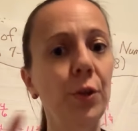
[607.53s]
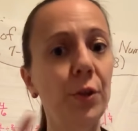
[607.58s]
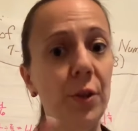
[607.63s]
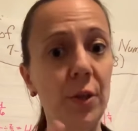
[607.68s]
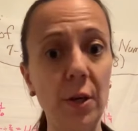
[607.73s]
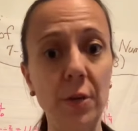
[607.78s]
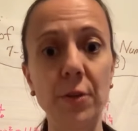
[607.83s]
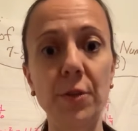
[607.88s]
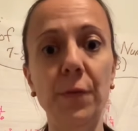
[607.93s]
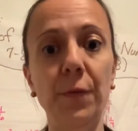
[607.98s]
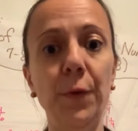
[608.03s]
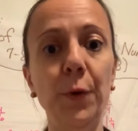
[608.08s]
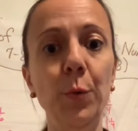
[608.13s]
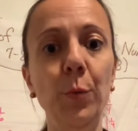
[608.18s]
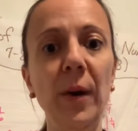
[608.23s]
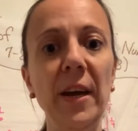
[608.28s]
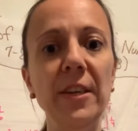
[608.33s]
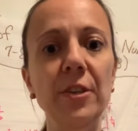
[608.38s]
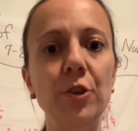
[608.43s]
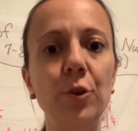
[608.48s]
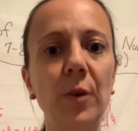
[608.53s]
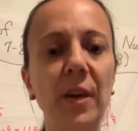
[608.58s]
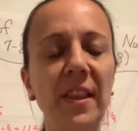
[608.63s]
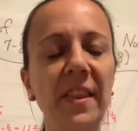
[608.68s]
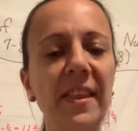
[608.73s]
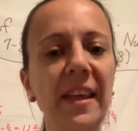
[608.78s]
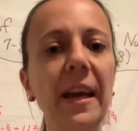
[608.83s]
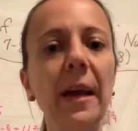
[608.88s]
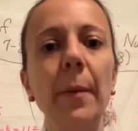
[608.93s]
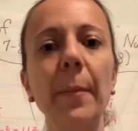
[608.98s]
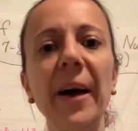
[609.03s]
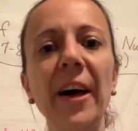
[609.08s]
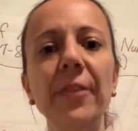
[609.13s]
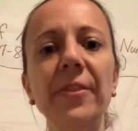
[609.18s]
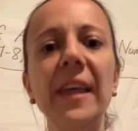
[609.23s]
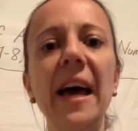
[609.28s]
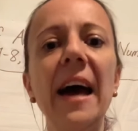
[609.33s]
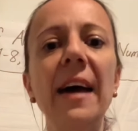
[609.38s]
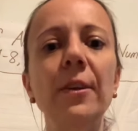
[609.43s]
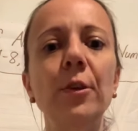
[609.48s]
There's a few ways you can think about
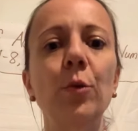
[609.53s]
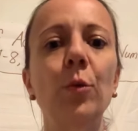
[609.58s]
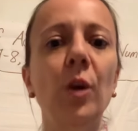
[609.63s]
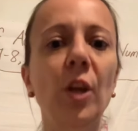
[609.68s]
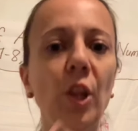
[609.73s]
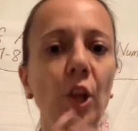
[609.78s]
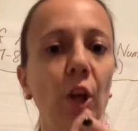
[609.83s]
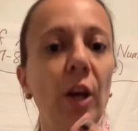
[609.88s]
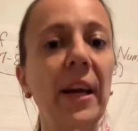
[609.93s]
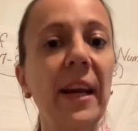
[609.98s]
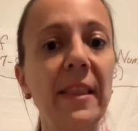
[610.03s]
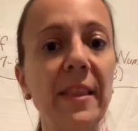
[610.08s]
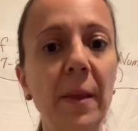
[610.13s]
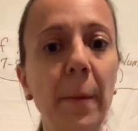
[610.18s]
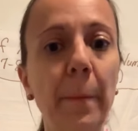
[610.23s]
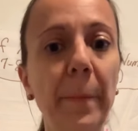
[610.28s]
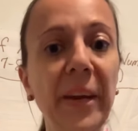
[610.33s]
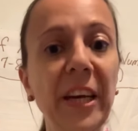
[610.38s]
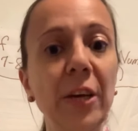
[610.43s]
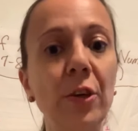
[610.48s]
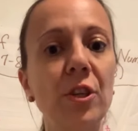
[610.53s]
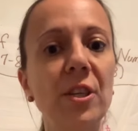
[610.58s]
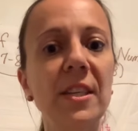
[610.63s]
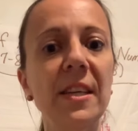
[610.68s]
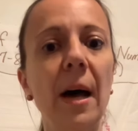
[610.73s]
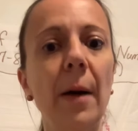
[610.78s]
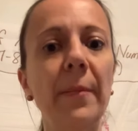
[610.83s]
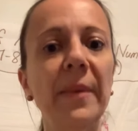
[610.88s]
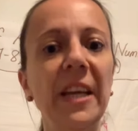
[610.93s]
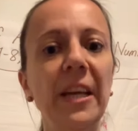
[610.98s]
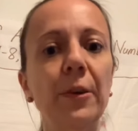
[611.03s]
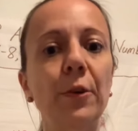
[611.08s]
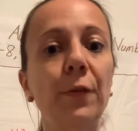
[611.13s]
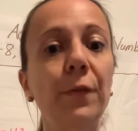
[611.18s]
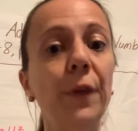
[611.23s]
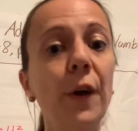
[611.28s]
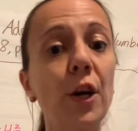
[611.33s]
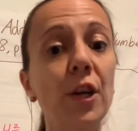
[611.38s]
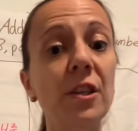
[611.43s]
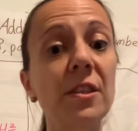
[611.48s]
that. You can look at the bigger denominator
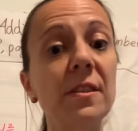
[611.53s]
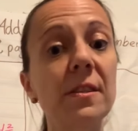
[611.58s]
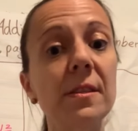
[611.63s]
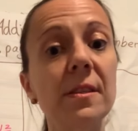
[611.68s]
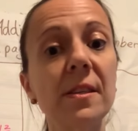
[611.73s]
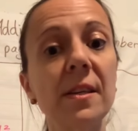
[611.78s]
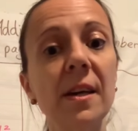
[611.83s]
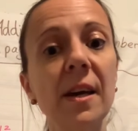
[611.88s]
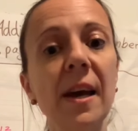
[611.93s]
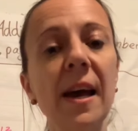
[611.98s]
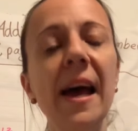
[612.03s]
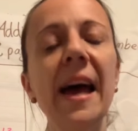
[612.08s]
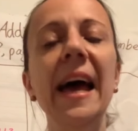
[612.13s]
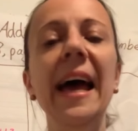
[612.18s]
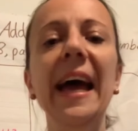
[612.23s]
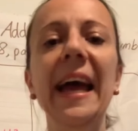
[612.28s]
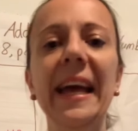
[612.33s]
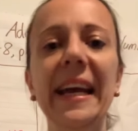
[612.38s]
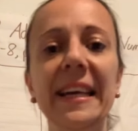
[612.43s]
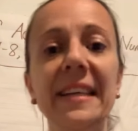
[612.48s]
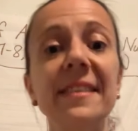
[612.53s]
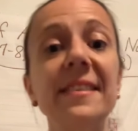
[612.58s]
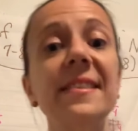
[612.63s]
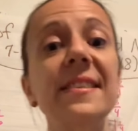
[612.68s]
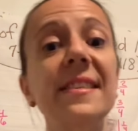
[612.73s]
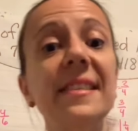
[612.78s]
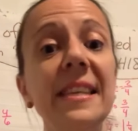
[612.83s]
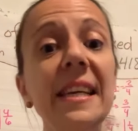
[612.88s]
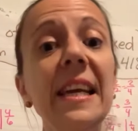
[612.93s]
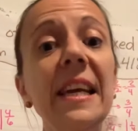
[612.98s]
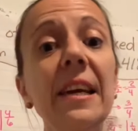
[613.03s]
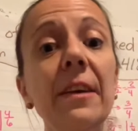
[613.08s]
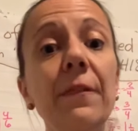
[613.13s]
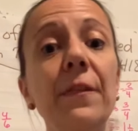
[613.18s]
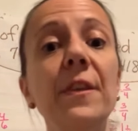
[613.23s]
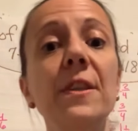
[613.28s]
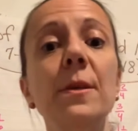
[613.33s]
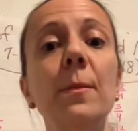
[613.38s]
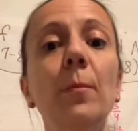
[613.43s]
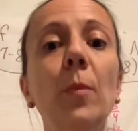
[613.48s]
first and see if
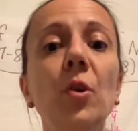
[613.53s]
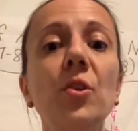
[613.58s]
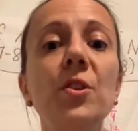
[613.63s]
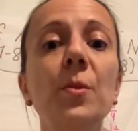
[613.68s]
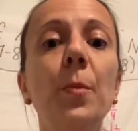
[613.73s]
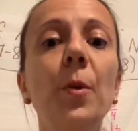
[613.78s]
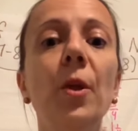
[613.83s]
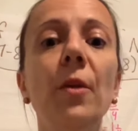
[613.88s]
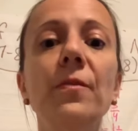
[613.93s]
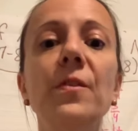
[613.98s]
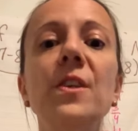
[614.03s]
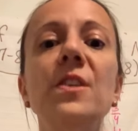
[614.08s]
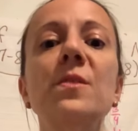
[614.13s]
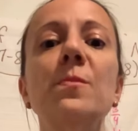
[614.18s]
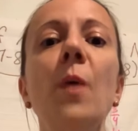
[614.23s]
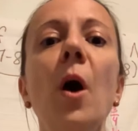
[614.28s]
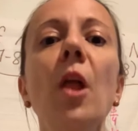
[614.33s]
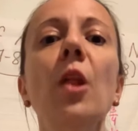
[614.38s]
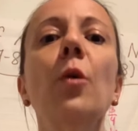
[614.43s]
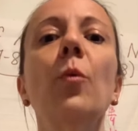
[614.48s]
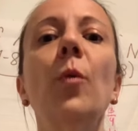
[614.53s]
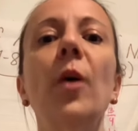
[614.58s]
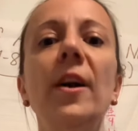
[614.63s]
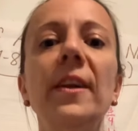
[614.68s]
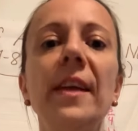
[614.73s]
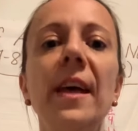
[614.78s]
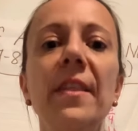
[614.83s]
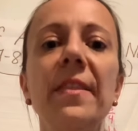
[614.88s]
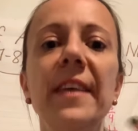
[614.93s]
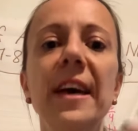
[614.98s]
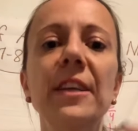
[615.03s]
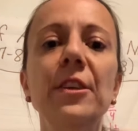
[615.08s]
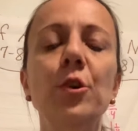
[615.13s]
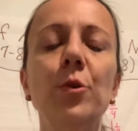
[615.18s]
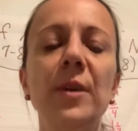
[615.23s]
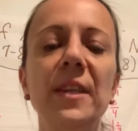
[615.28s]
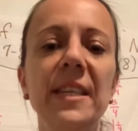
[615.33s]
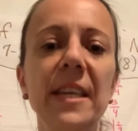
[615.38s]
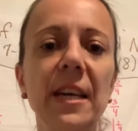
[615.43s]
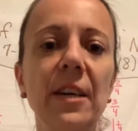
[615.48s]
it's a multiple of the smaller one. Then you
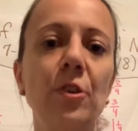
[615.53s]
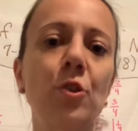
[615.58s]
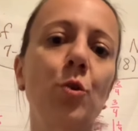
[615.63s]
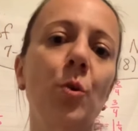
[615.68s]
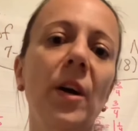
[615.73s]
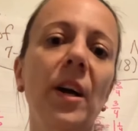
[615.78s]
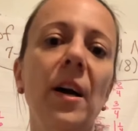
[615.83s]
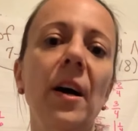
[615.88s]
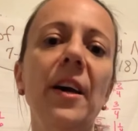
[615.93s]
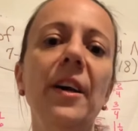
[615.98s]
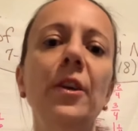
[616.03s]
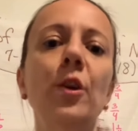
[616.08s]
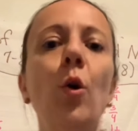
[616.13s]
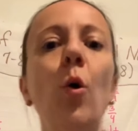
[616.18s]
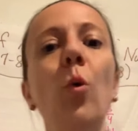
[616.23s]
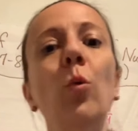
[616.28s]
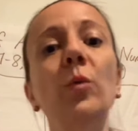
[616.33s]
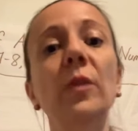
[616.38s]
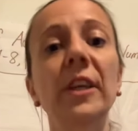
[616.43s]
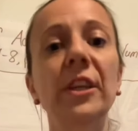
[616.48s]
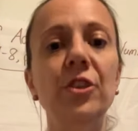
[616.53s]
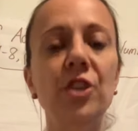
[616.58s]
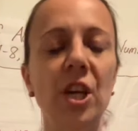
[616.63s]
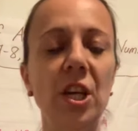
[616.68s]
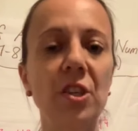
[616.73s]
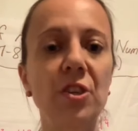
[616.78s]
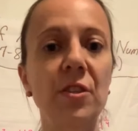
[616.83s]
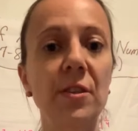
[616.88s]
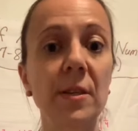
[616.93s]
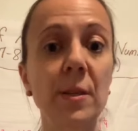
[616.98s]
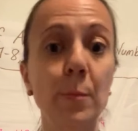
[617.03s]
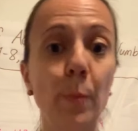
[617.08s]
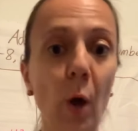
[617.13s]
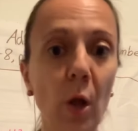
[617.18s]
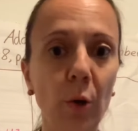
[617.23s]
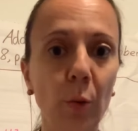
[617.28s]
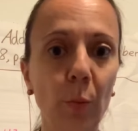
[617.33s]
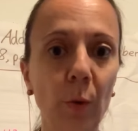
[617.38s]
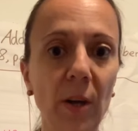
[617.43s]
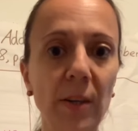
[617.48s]
can take a shortcut and only change the
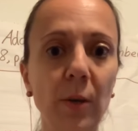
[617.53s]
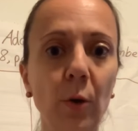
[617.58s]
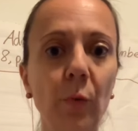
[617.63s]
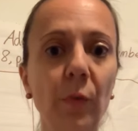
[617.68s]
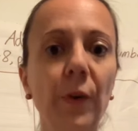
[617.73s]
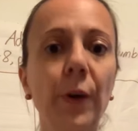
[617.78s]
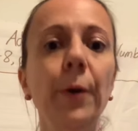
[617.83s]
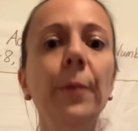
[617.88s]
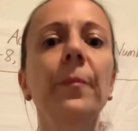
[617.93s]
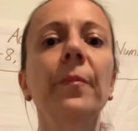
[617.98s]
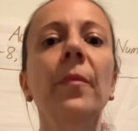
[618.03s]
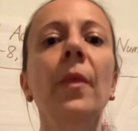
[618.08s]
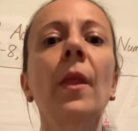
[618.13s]
smaller one over.